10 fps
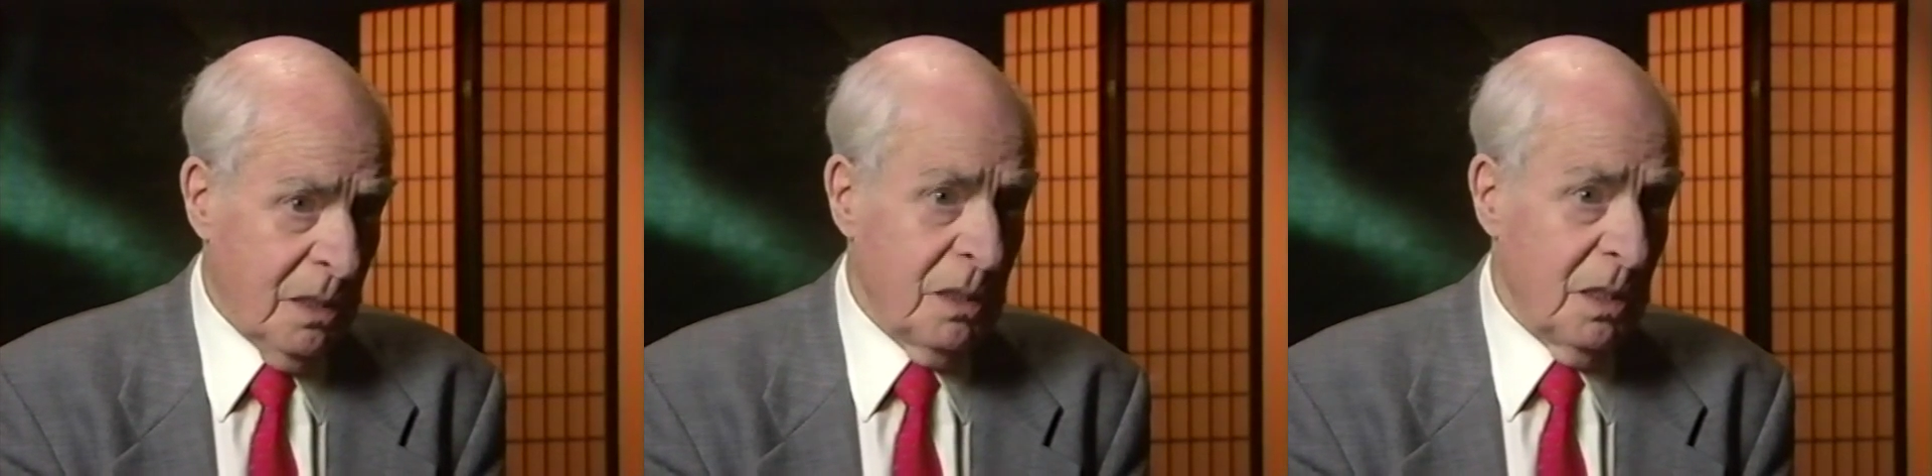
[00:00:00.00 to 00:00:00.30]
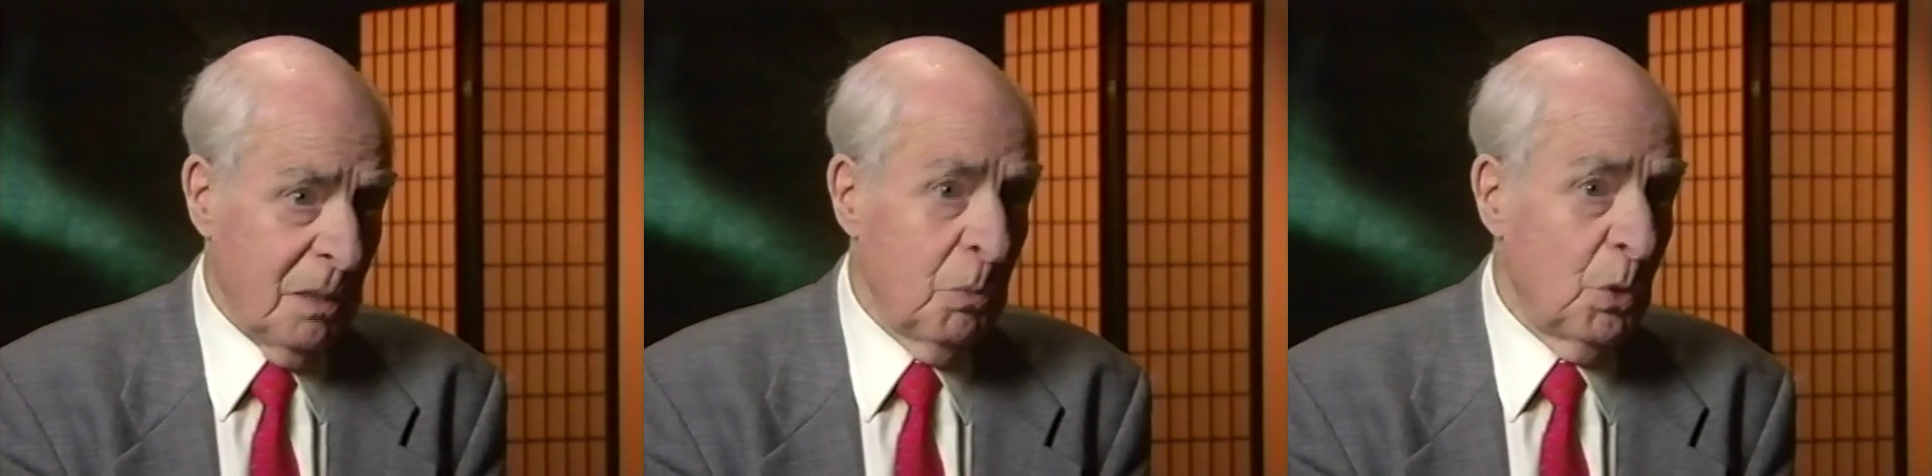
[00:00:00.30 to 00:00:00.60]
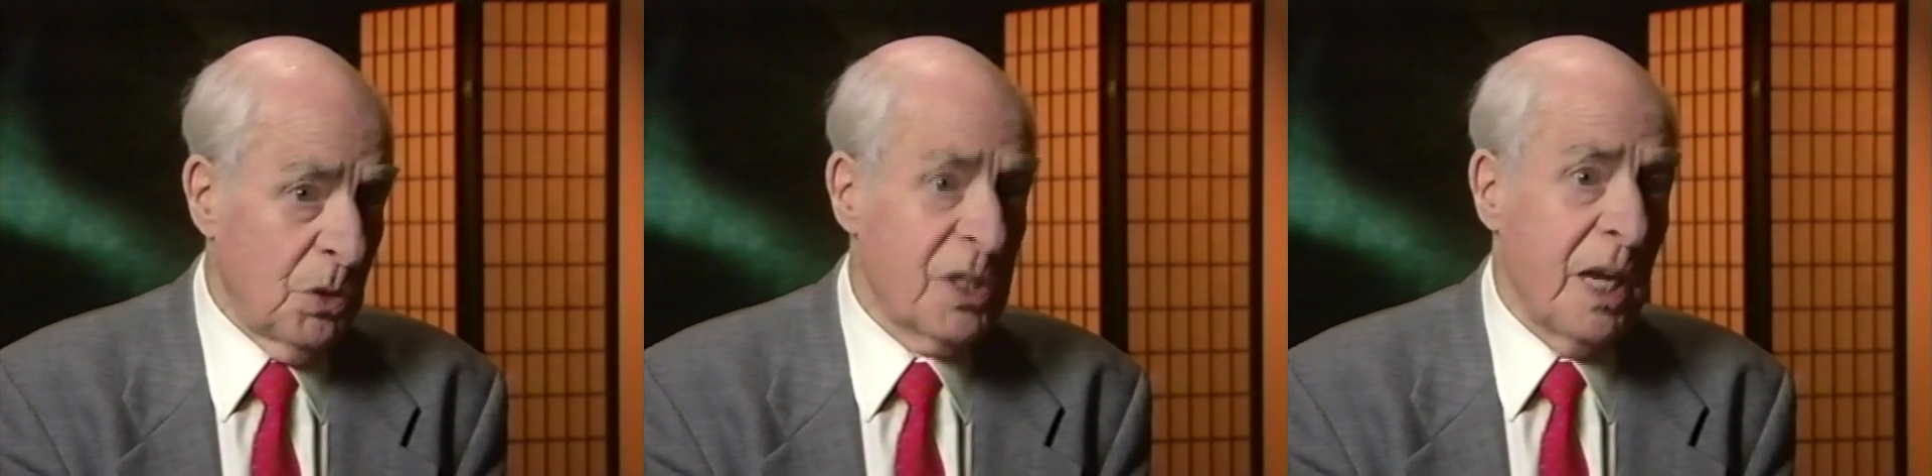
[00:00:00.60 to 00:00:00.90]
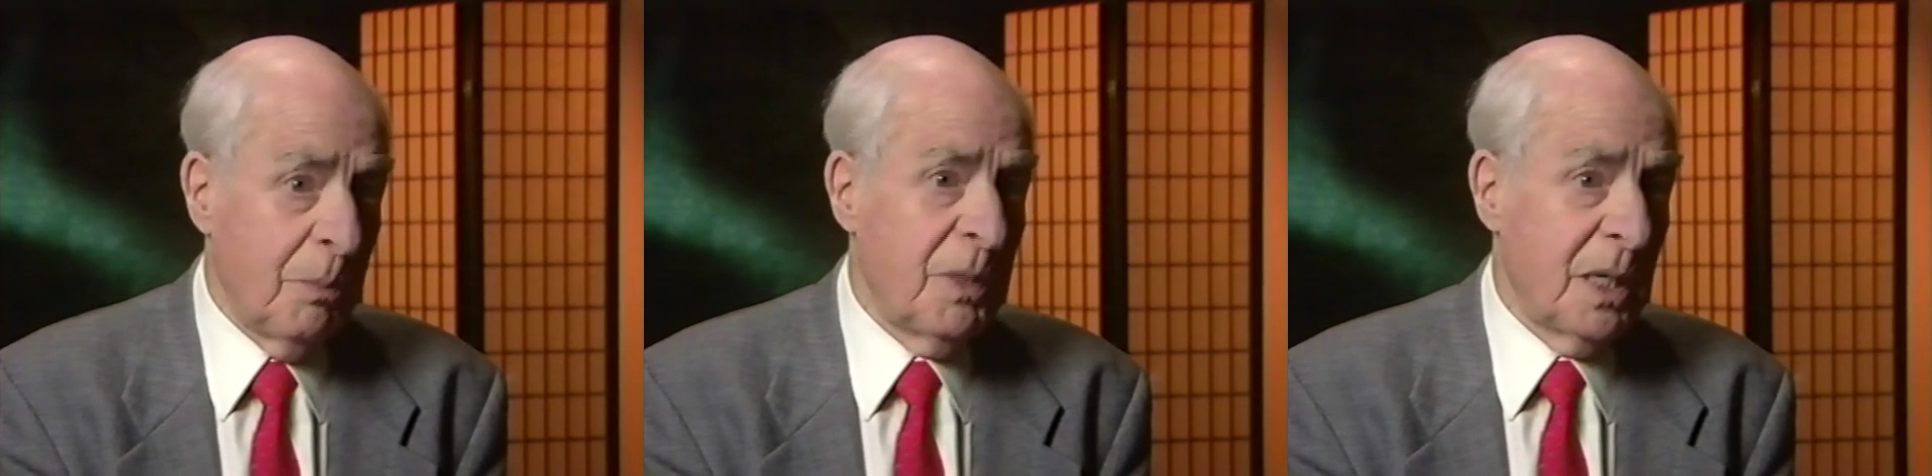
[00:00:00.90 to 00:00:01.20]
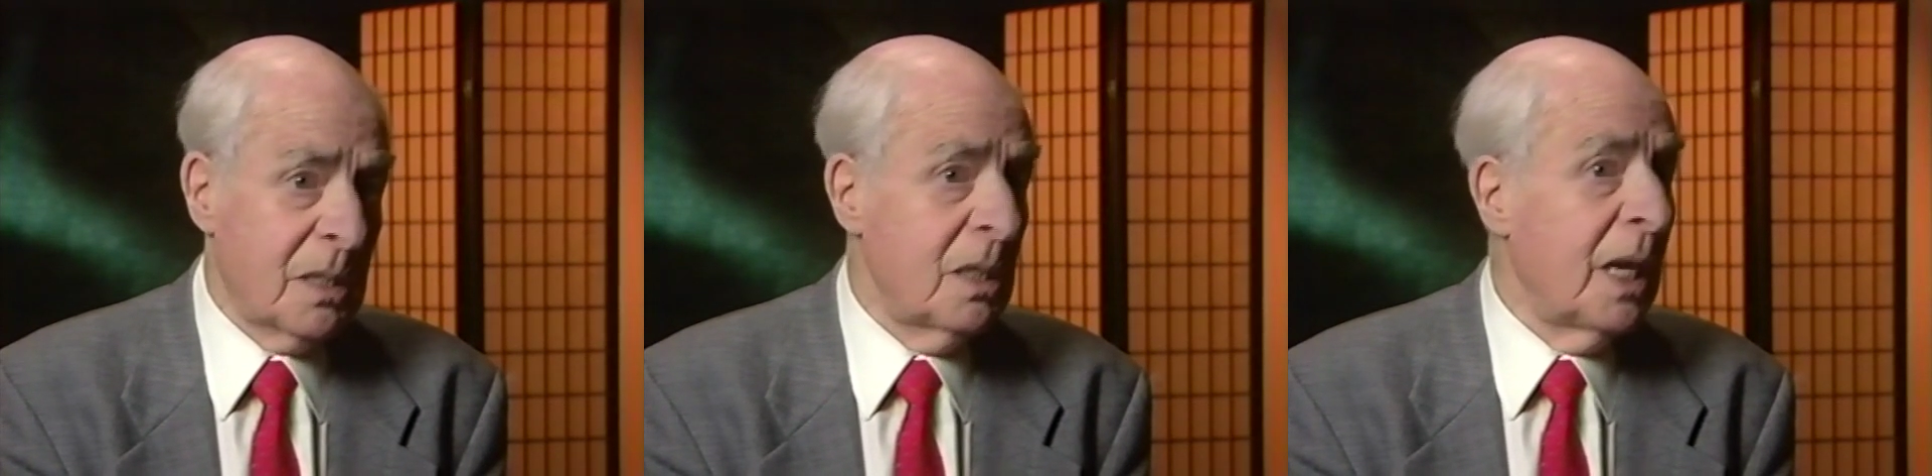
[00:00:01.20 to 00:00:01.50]
turned more
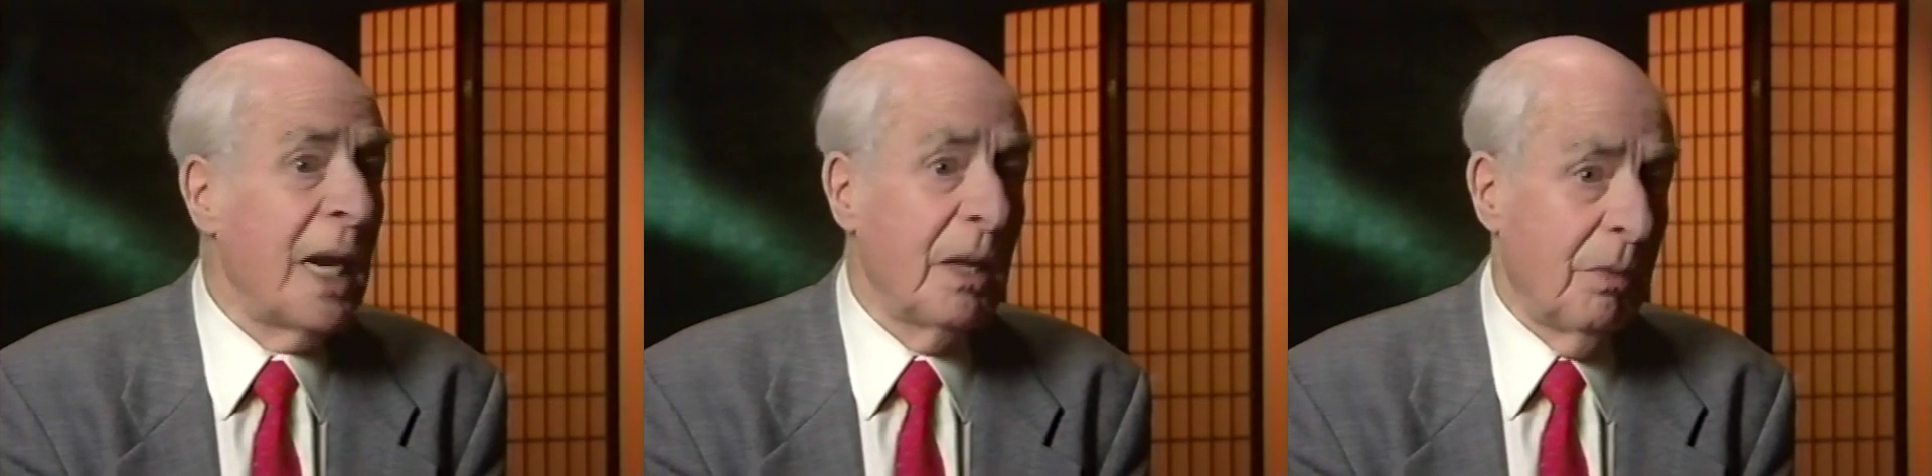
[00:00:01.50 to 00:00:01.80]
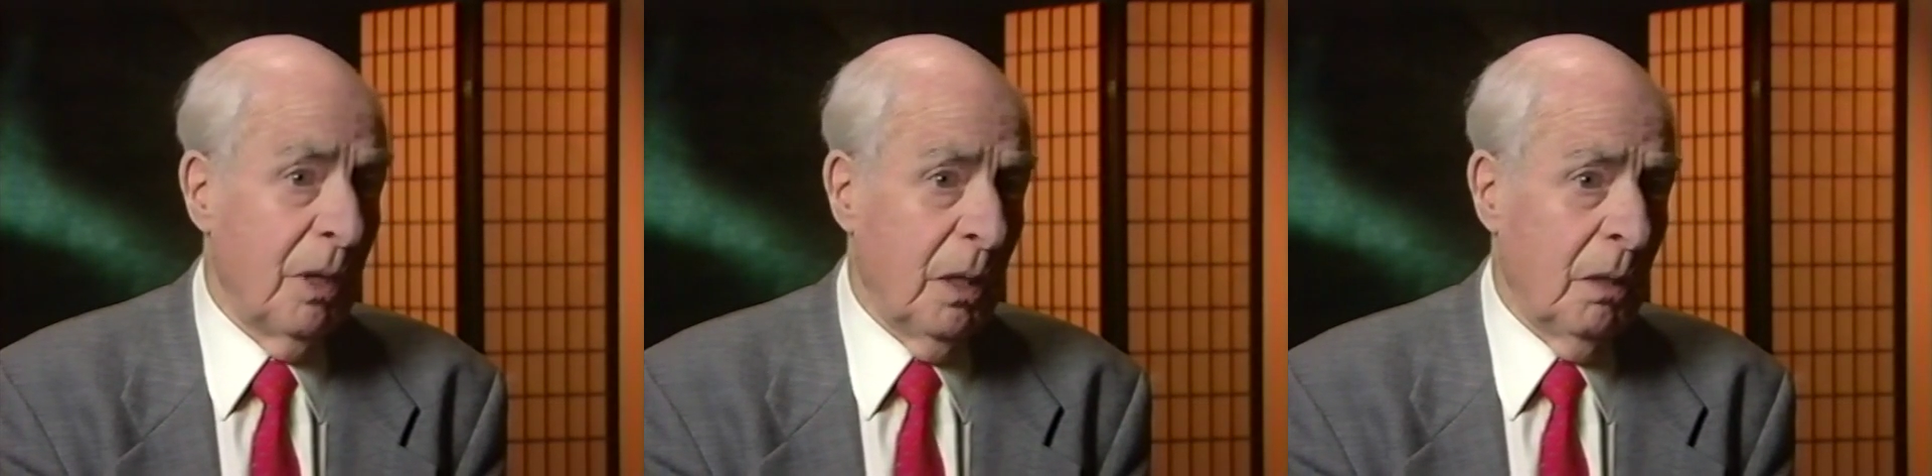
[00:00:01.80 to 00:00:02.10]
skeptics than anything.